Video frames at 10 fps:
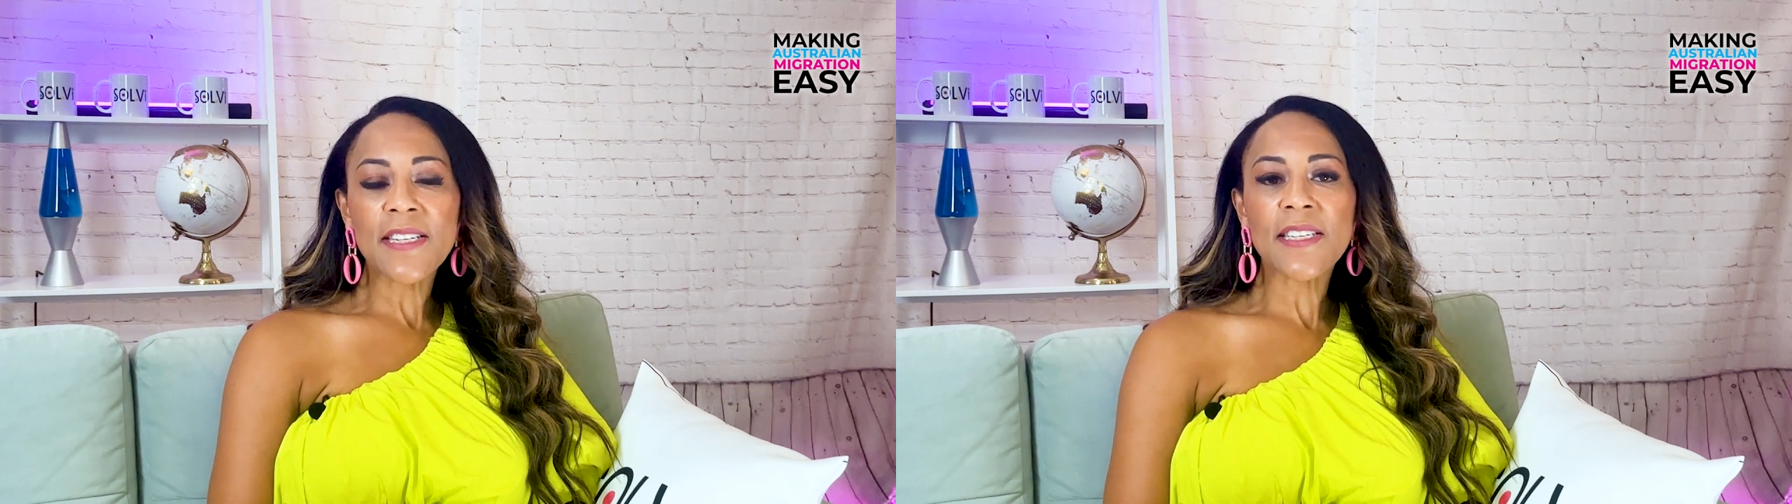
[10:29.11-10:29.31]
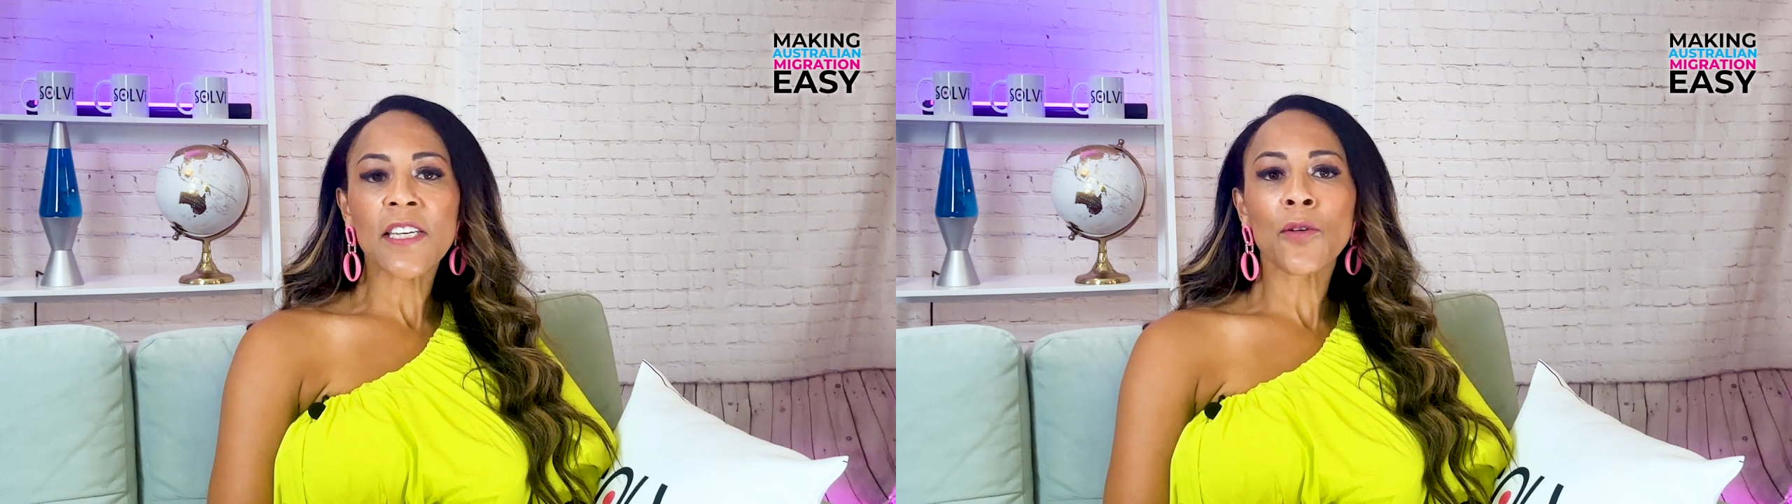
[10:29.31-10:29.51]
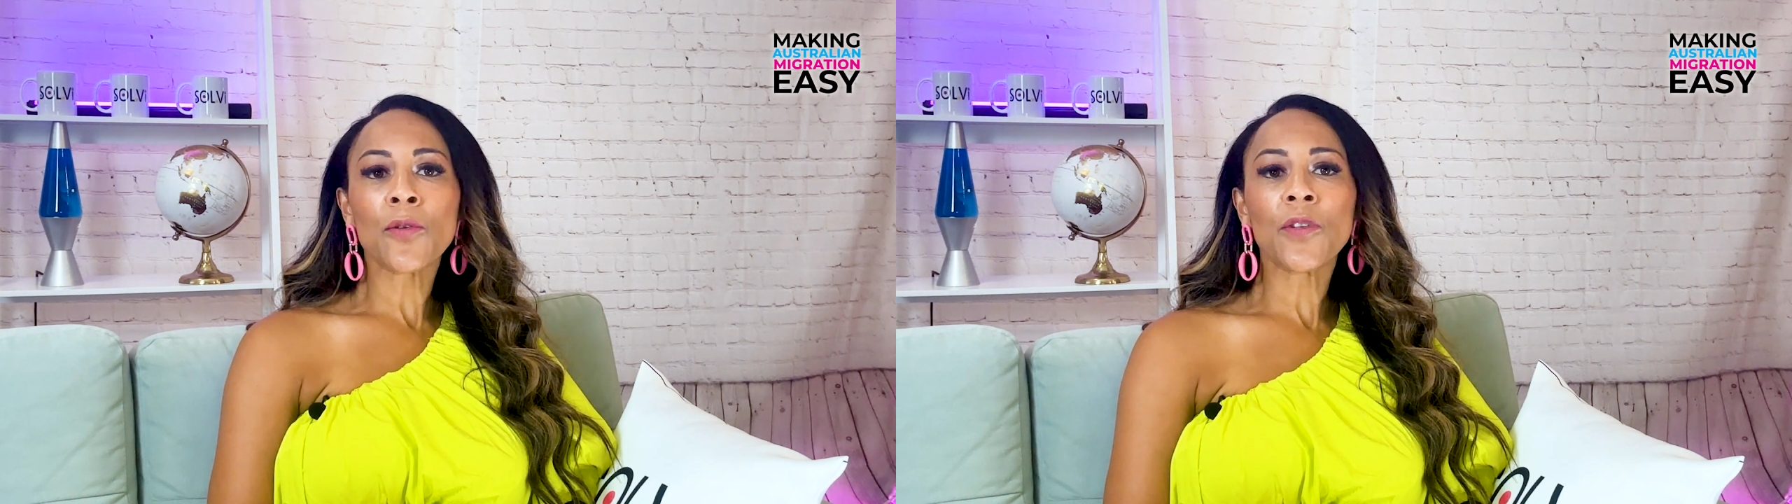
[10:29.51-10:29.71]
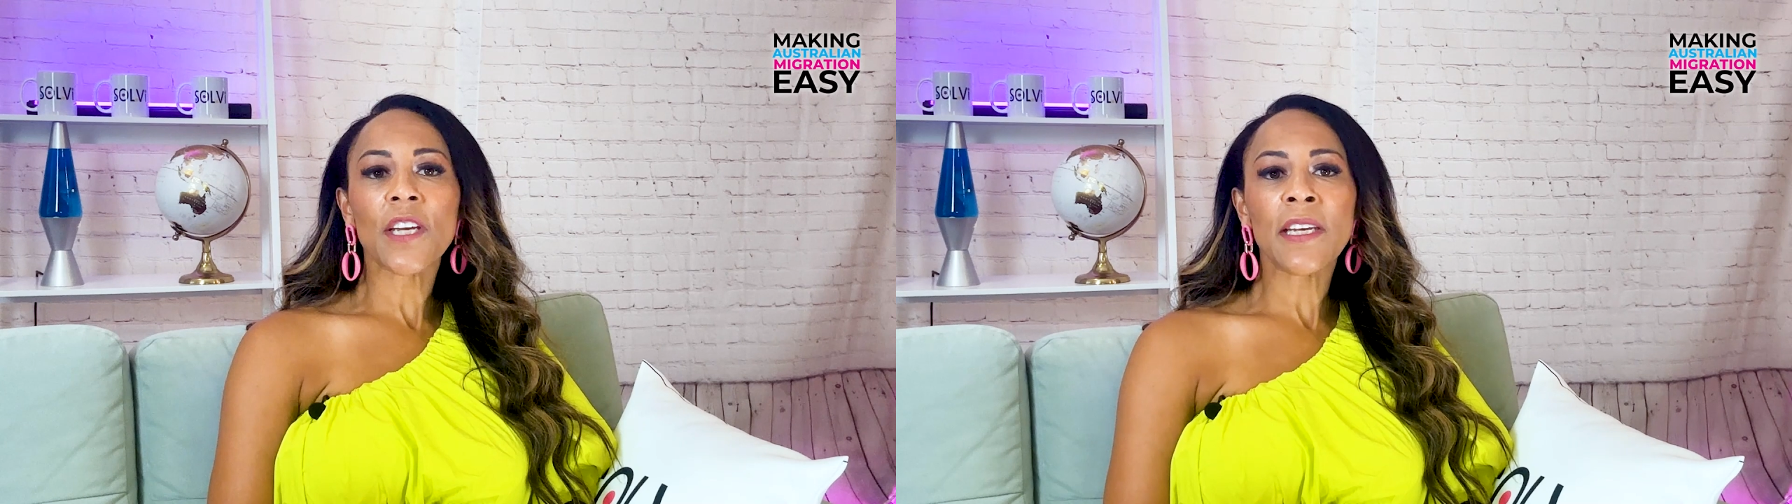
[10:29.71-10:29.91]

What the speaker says: skilled